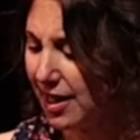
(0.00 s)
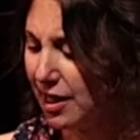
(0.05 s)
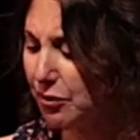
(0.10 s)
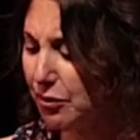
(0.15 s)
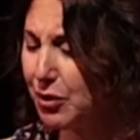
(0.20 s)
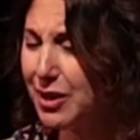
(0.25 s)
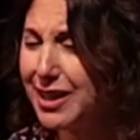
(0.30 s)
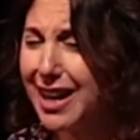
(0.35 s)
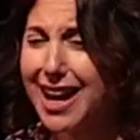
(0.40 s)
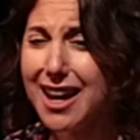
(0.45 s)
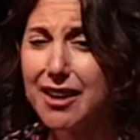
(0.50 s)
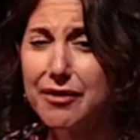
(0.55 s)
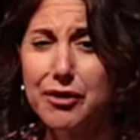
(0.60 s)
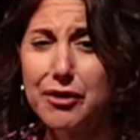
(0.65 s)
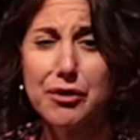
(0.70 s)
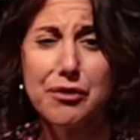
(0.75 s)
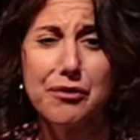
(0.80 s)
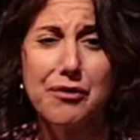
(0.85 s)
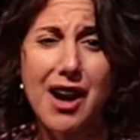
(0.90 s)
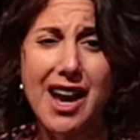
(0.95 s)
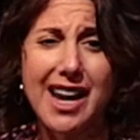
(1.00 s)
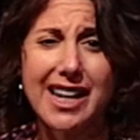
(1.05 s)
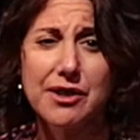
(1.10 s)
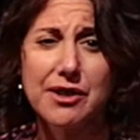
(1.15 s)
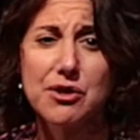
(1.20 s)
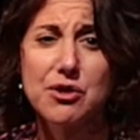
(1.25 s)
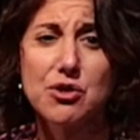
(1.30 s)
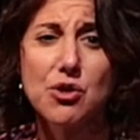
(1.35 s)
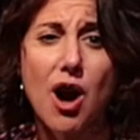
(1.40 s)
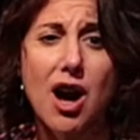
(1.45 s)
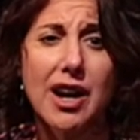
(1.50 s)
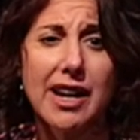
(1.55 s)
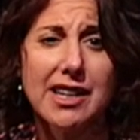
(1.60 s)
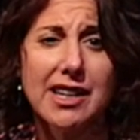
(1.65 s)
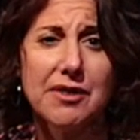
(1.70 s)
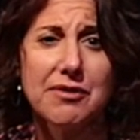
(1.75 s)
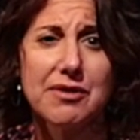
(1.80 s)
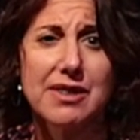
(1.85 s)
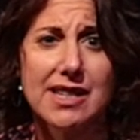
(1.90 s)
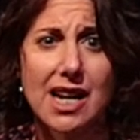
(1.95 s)
if we'd ever find strong
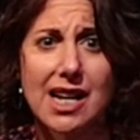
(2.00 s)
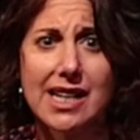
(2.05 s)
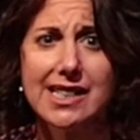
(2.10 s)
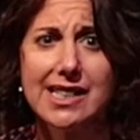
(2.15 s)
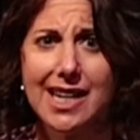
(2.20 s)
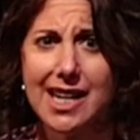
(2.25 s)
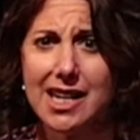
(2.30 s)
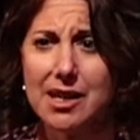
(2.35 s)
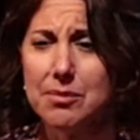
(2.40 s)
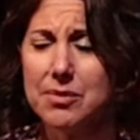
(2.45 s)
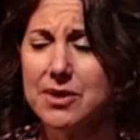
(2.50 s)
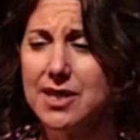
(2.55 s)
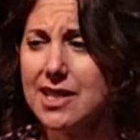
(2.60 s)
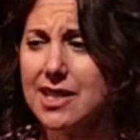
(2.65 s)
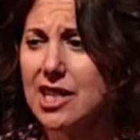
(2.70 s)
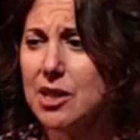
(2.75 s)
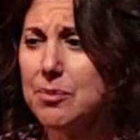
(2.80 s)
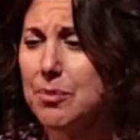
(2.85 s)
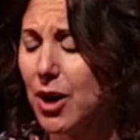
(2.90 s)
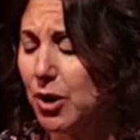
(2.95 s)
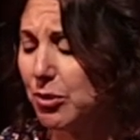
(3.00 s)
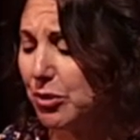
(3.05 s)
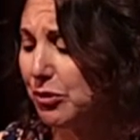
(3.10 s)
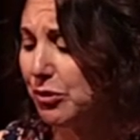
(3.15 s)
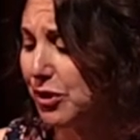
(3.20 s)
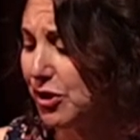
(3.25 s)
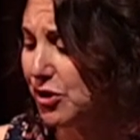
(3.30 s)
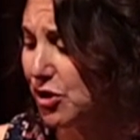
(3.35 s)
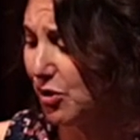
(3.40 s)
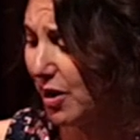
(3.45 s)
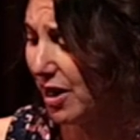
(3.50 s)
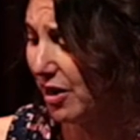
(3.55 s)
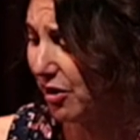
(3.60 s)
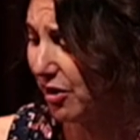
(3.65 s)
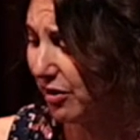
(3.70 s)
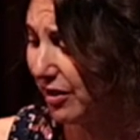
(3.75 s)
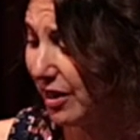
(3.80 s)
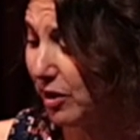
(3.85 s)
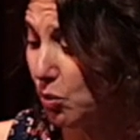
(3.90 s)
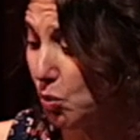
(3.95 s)
enough duct tape to keep our
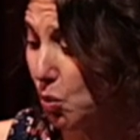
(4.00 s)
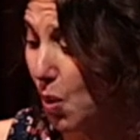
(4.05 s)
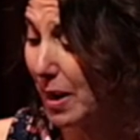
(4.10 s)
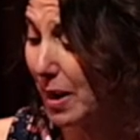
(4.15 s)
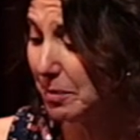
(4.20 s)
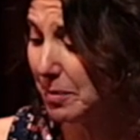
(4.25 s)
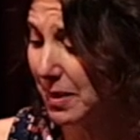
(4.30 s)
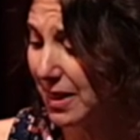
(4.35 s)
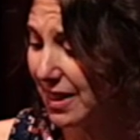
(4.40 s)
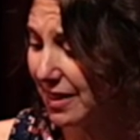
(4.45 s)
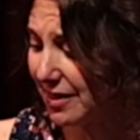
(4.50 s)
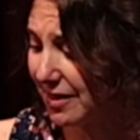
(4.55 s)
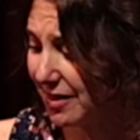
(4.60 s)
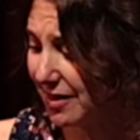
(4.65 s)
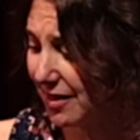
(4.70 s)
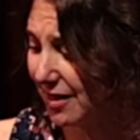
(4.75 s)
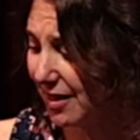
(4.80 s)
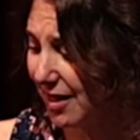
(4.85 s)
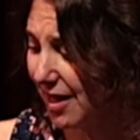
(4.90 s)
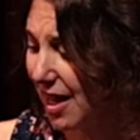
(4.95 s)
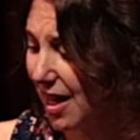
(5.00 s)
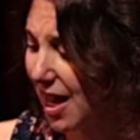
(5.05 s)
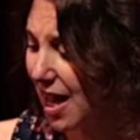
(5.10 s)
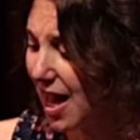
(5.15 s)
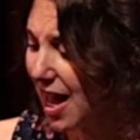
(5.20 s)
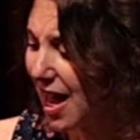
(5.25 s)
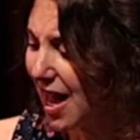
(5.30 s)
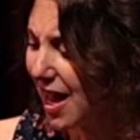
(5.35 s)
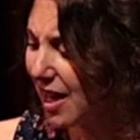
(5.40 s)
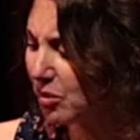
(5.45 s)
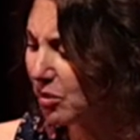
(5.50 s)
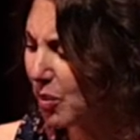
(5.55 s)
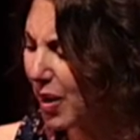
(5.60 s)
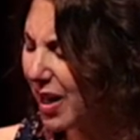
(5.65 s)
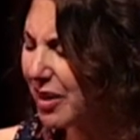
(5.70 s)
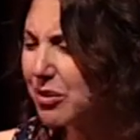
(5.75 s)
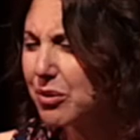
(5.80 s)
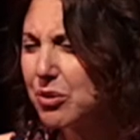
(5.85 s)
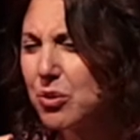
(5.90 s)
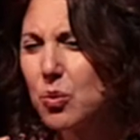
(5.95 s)
refrigerator in one piece, and
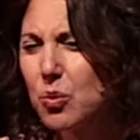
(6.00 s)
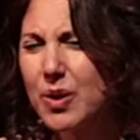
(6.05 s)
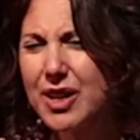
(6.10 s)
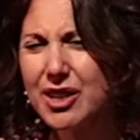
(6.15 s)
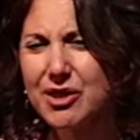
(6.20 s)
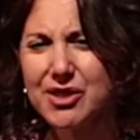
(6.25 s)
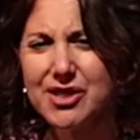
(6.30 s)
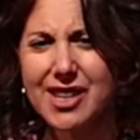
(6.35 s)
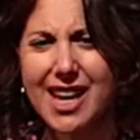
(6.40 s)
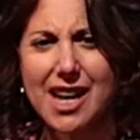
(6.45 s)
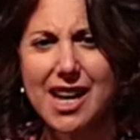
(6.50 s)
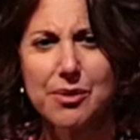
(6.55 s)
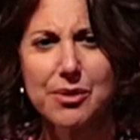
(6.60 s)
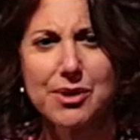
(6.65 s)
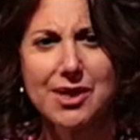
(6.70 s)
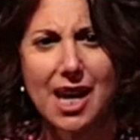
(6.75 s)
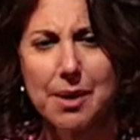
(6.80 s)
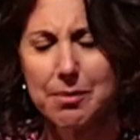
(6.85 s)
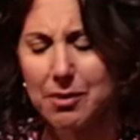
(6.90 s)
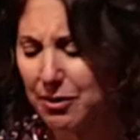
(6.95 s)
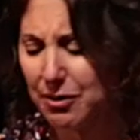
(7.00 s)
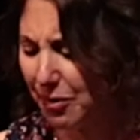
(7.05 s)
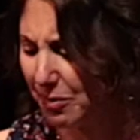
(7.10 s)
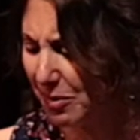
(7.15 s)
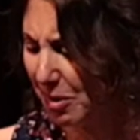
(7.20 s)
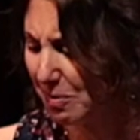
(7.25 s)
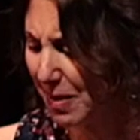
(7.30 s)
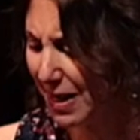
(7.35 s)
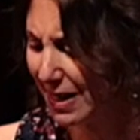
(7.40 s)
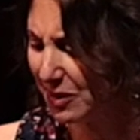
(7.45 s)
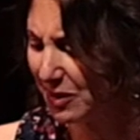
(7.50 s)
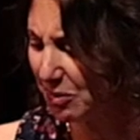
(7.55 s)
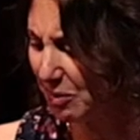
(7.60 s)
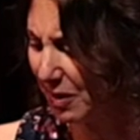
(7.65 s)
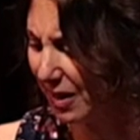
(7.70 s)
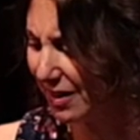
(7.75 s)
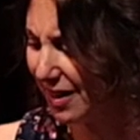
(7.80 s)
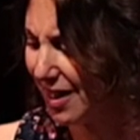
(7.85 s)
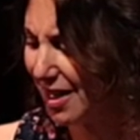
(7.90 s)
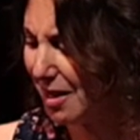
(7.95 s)
whether the weird sounds coming from the
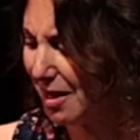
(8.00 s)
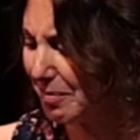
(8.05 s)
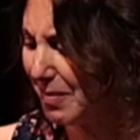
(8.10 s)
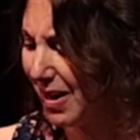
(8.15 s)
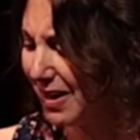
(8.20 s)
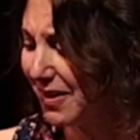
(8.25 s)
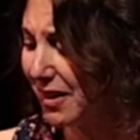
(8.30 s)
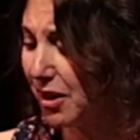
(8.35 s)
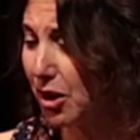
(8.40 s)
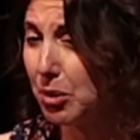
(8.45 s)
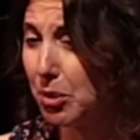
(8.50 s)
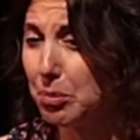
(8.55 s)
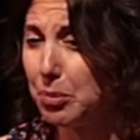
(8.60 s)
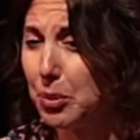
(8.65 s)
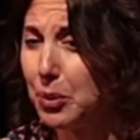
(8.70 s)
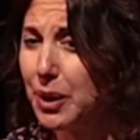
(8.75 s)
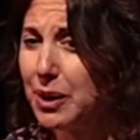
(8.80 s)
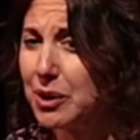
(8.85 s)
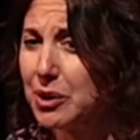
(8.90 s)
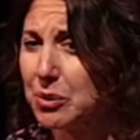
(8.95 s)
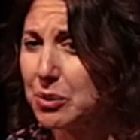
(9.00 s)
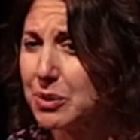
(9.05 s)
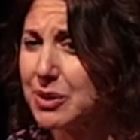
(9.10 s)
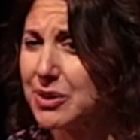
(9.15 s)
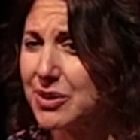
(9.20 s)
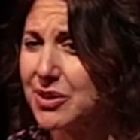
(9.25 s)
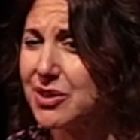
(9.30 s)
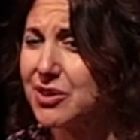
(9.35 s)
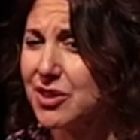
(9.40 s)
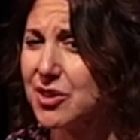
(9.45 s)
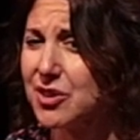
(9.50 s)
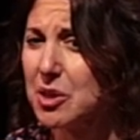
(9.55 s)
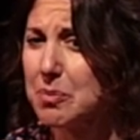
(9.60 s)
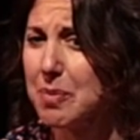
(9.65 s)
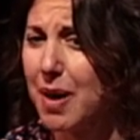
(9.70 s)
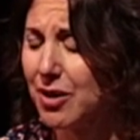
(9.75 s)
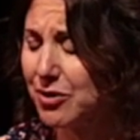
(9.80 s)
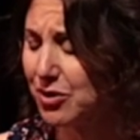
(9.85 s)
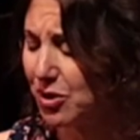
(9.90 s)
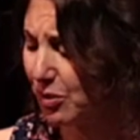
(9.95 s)
basement meant that our boiler was just
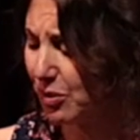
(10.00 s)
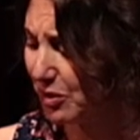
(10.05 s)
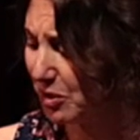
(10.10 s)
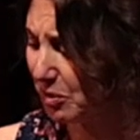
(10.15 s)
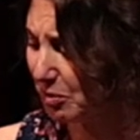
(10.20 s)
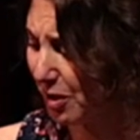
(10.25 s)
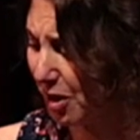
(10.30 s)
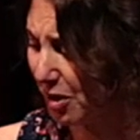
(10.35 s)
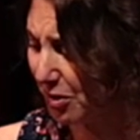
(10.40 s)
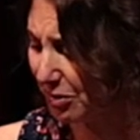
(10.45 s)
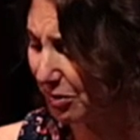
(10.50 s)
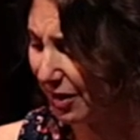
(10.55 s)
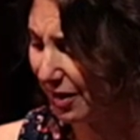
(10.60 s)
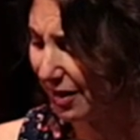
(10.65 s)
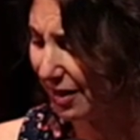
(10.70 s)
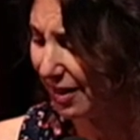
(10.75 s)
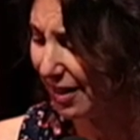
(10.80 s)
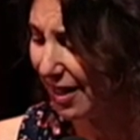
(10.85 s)
about to explode.